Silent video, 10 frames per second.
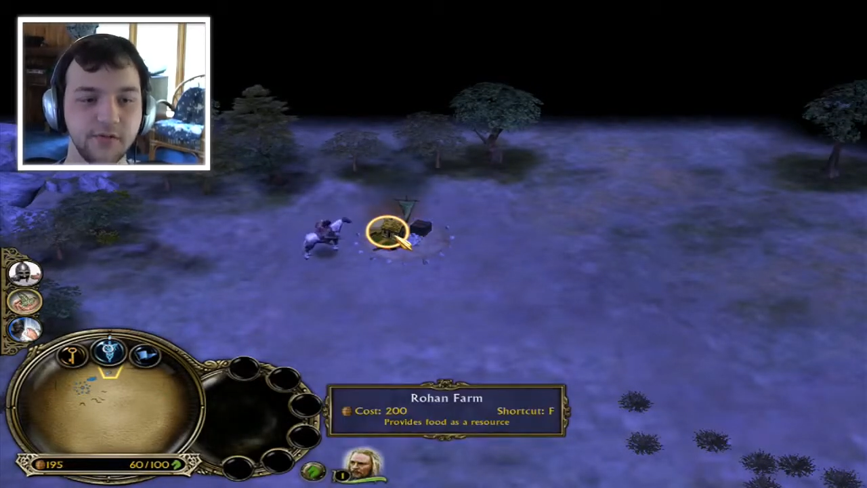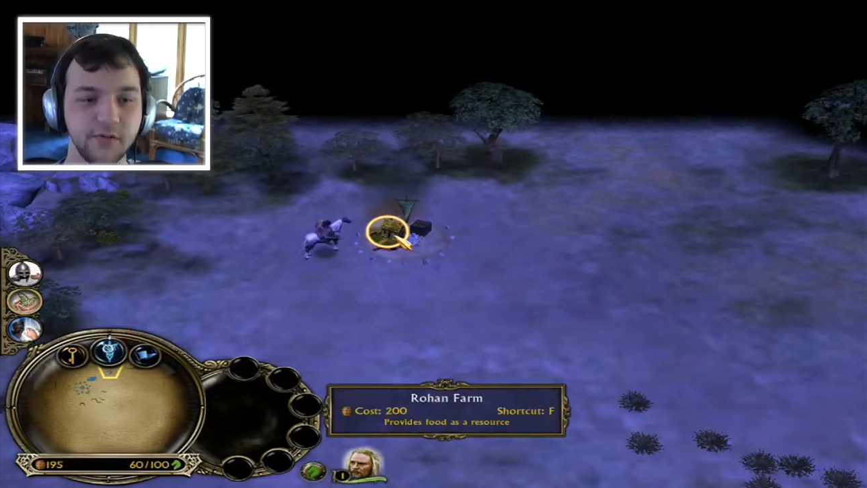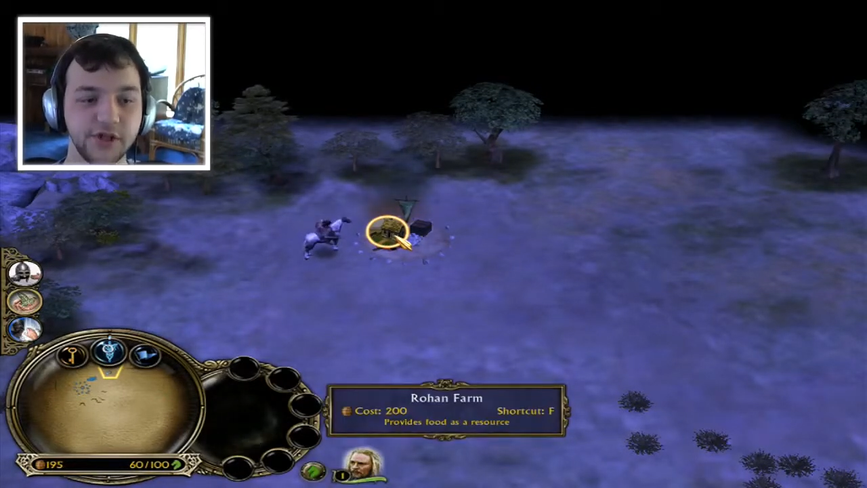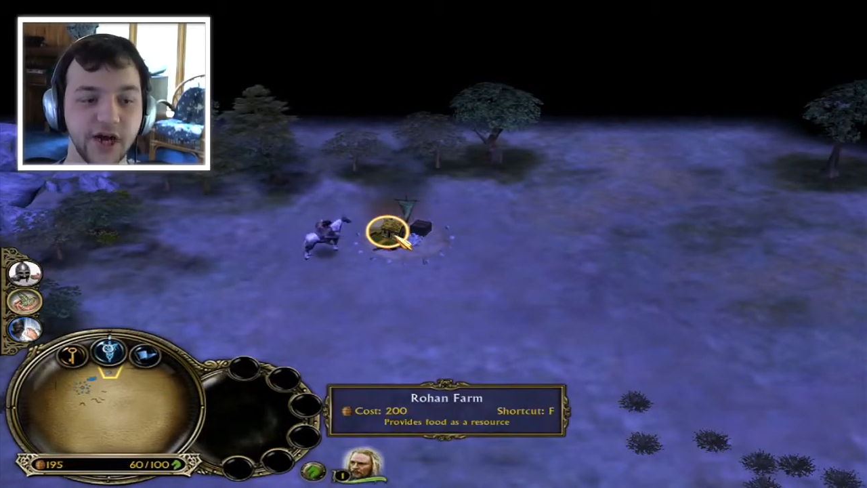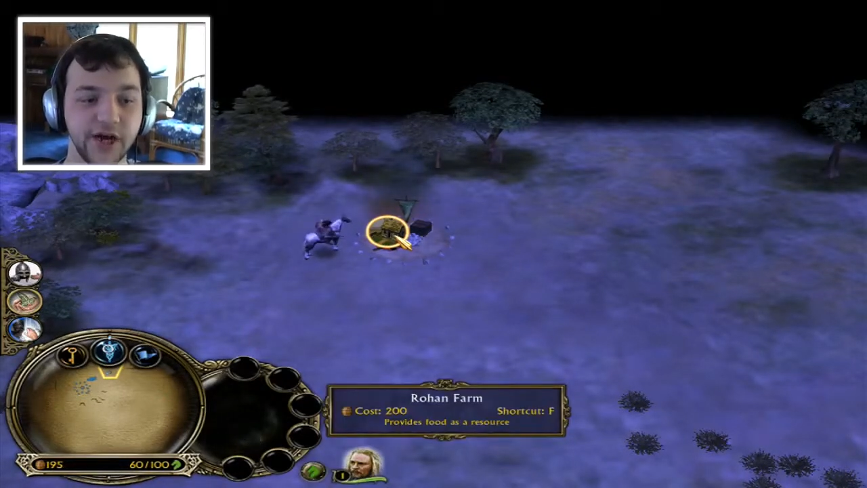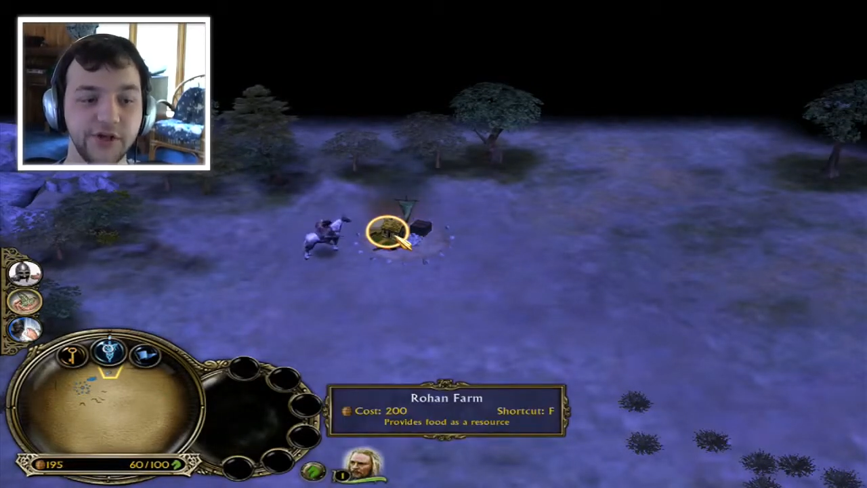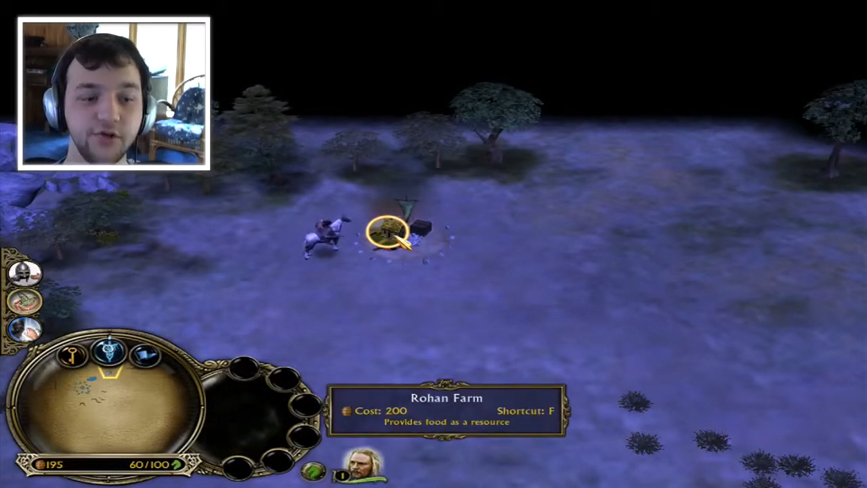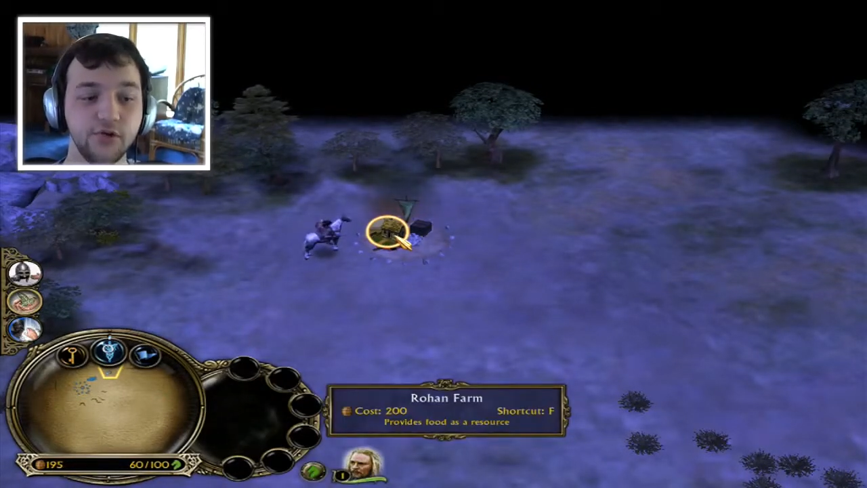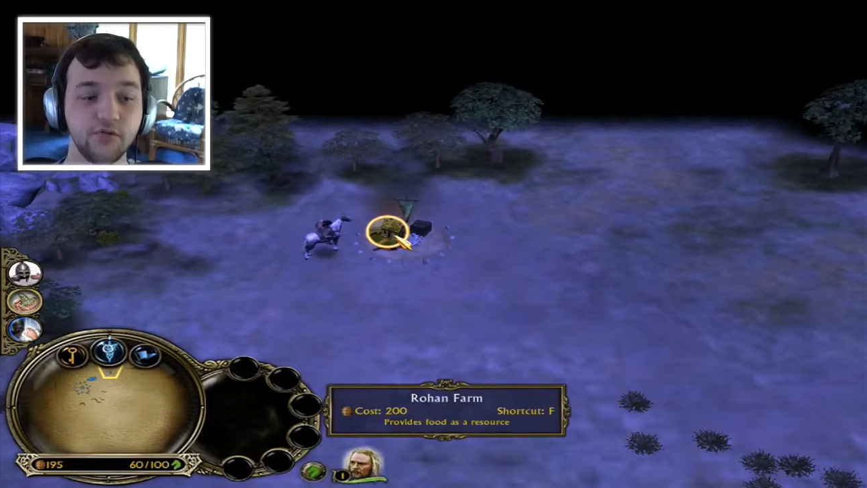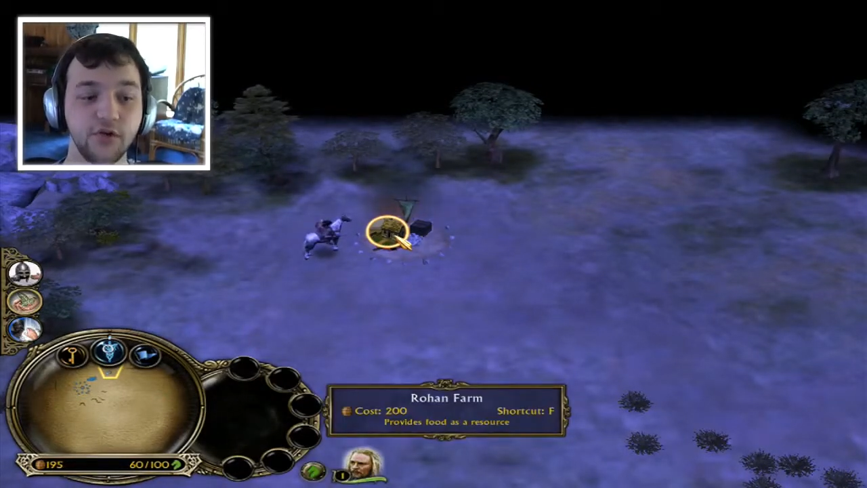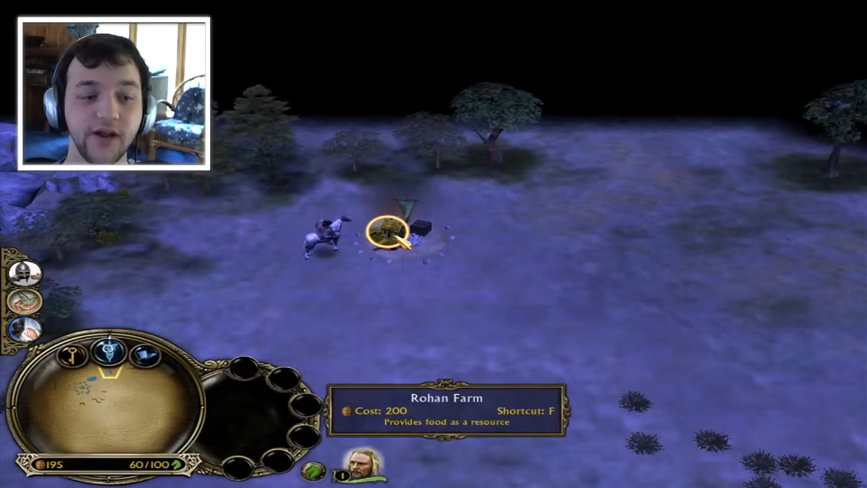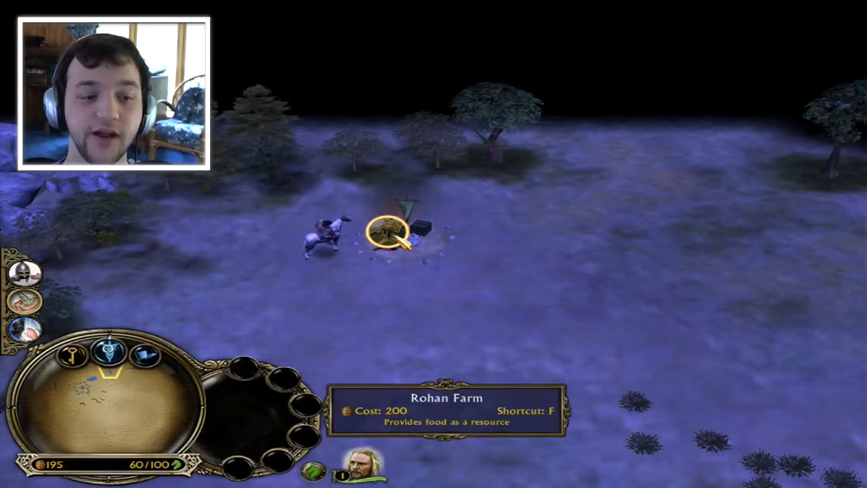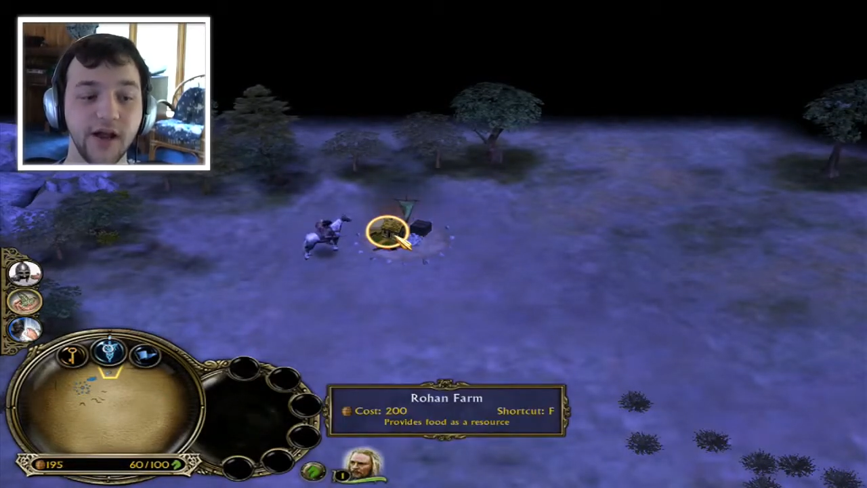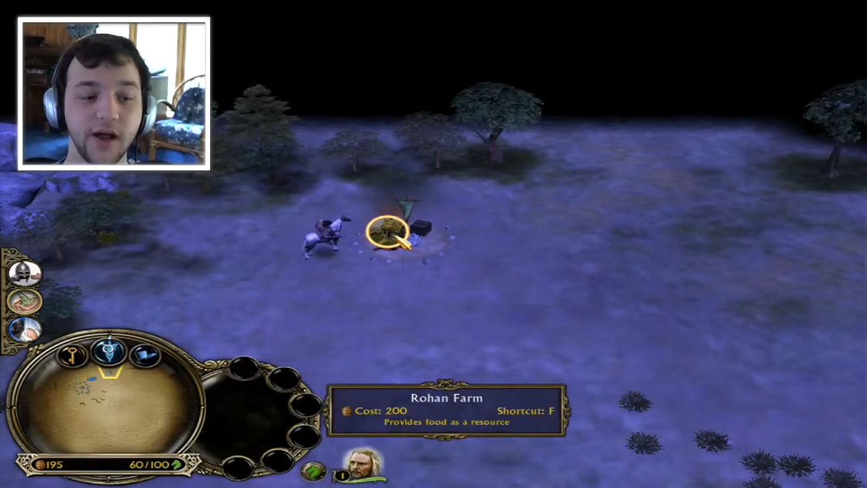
which I do right